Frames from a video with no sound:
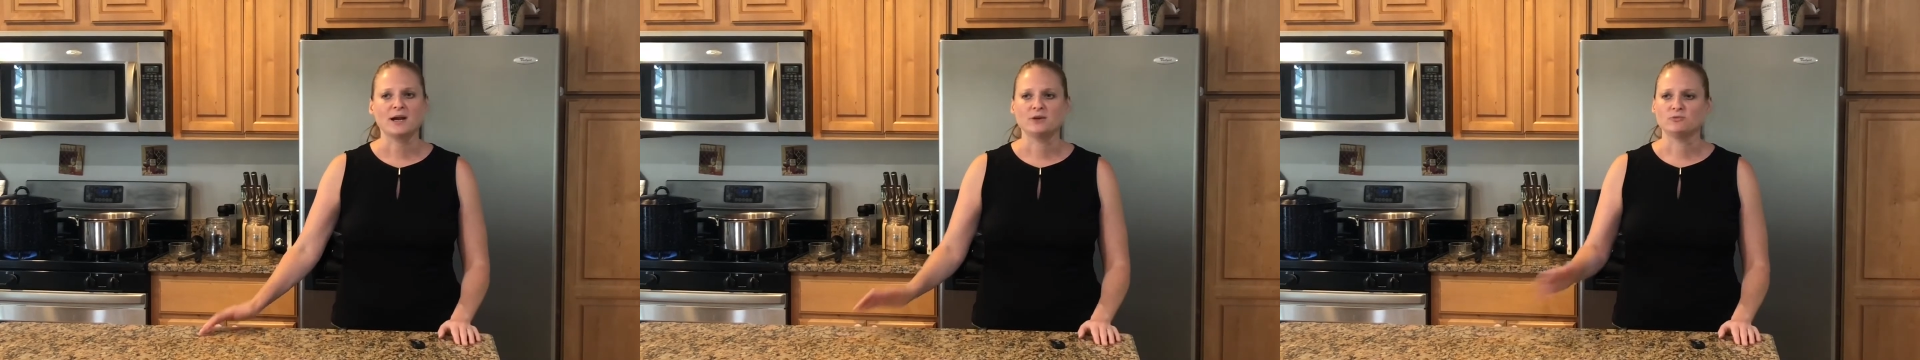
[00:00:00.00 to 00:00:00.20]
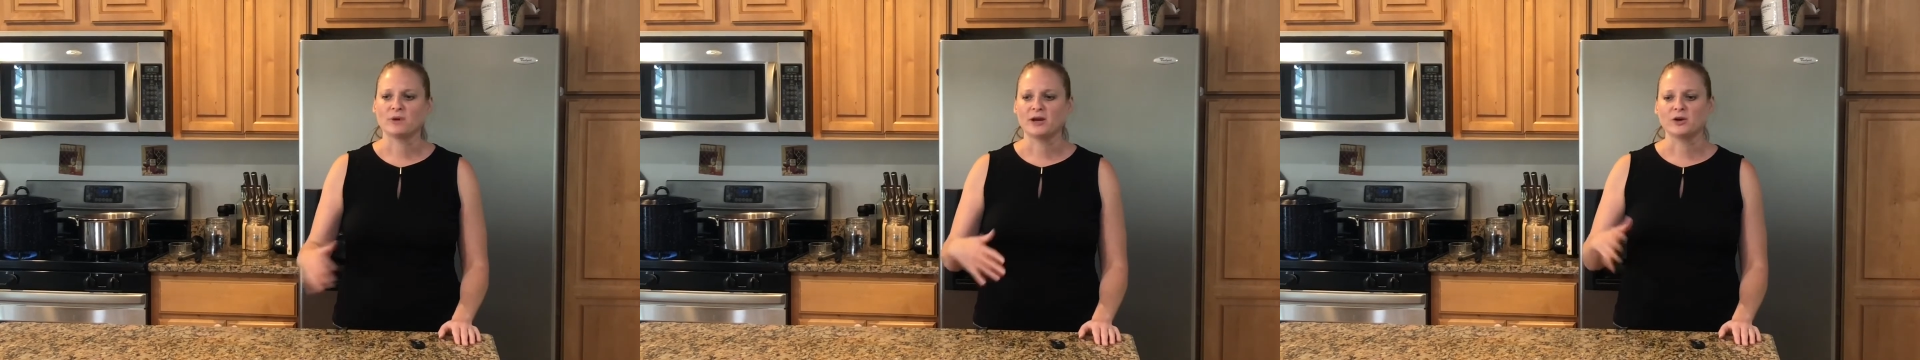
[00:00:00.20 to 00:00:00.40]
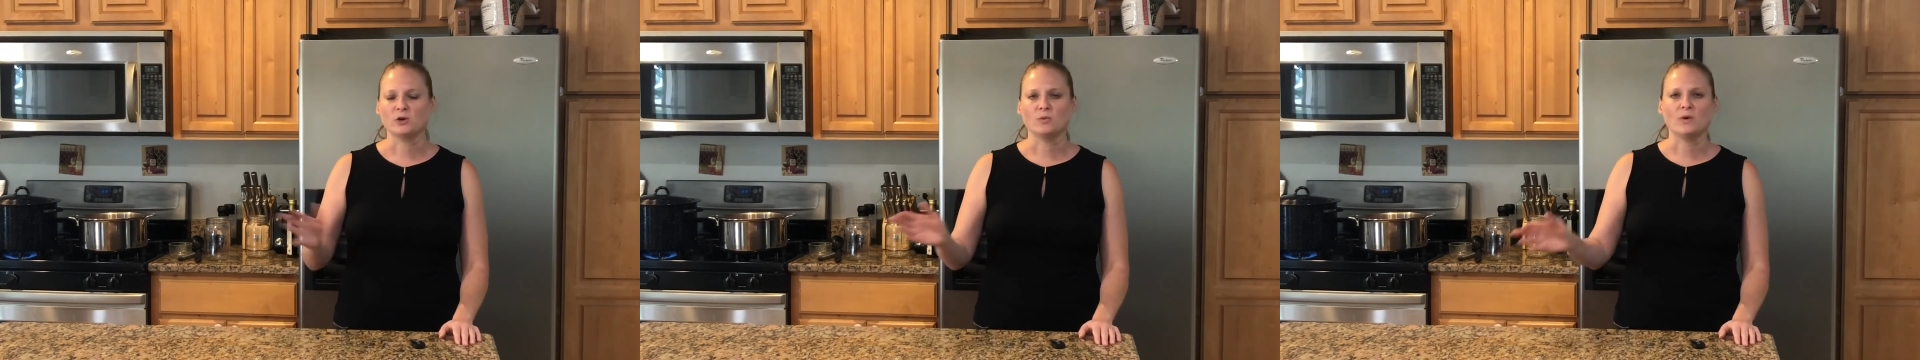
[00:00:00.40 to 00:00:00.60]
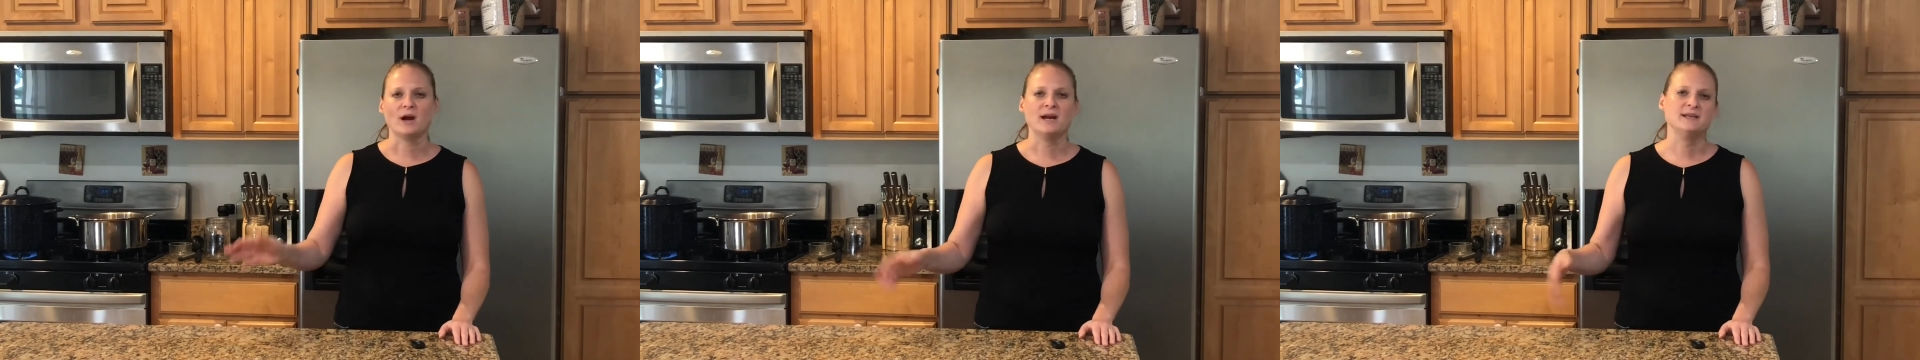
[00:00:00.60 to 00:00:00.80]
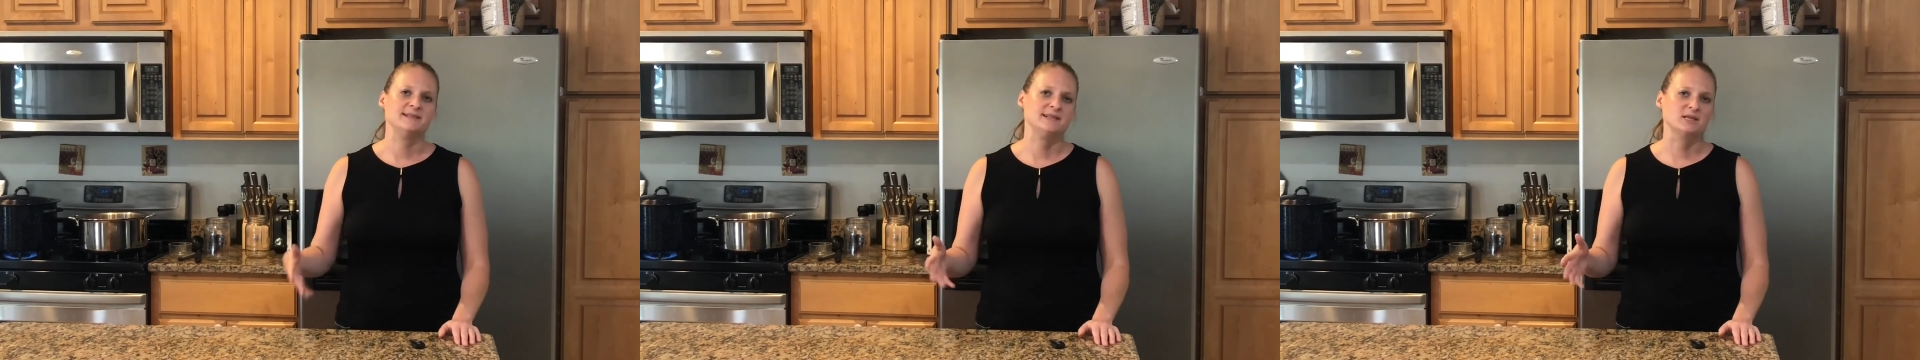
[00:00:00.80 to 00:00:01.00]
red or white,
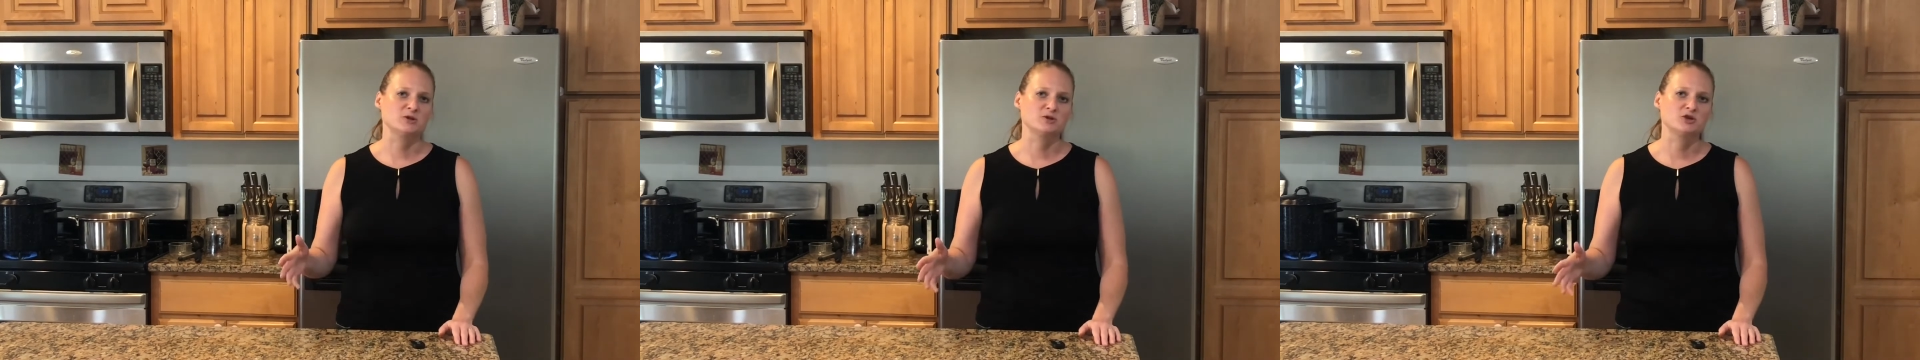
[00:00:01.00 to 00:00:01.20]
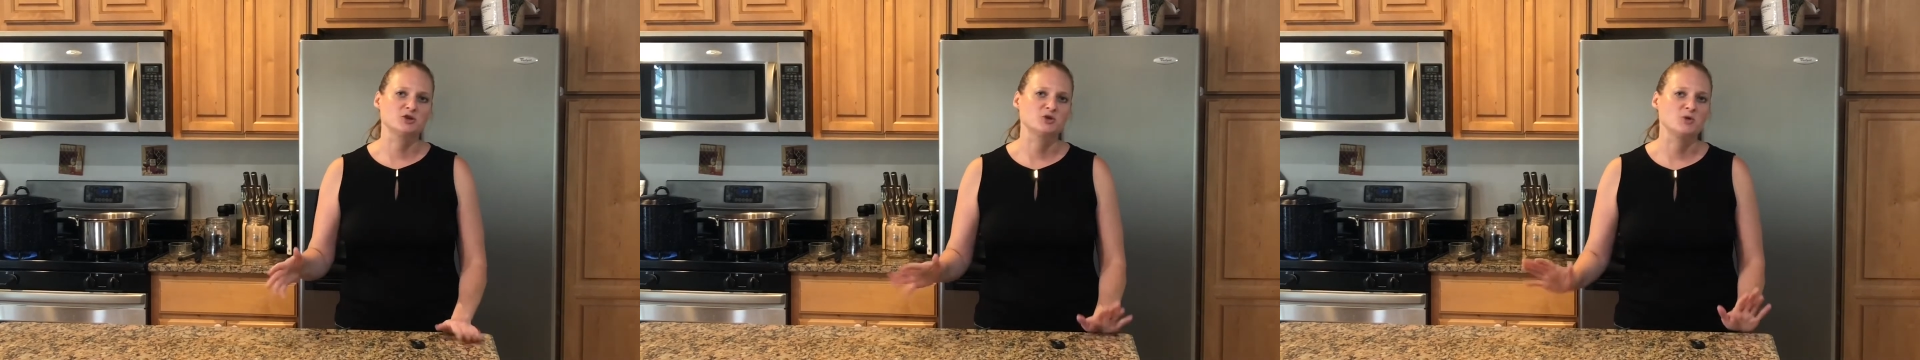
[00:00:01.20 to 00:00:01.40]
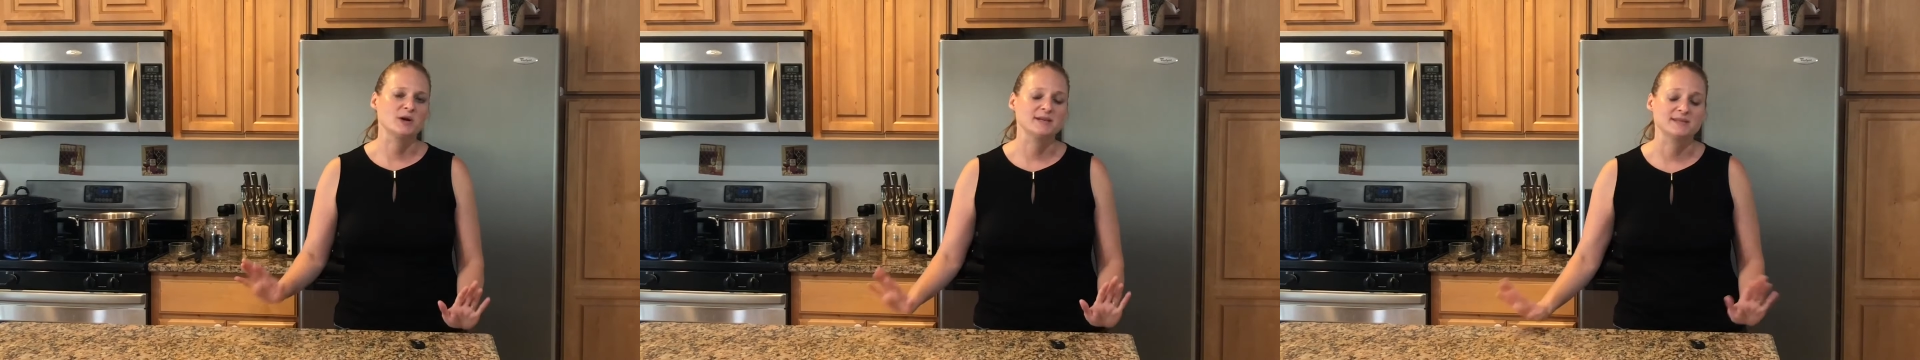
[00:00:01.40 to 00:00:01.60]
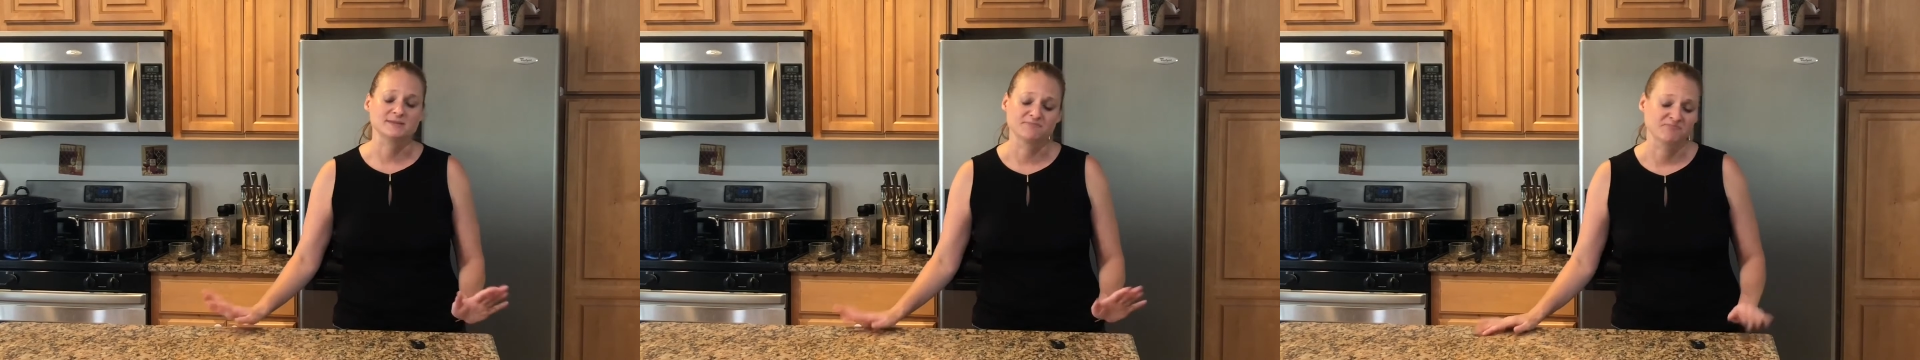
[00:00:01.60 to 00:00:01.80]
dealer's choice.